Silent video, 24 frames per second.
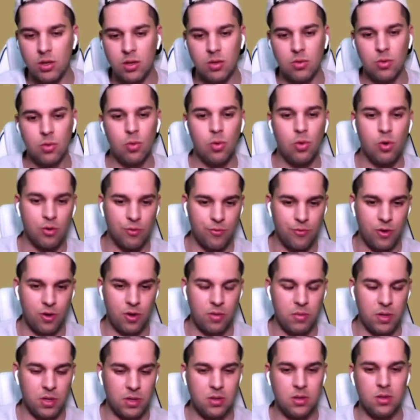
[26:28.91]
to confirm
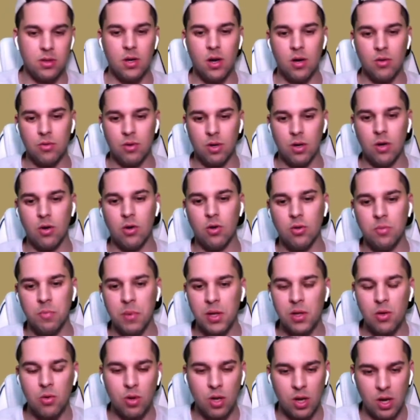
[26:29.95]
it down the road, but you
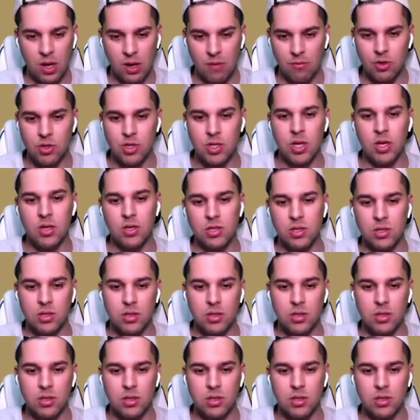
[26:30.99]
can never change it.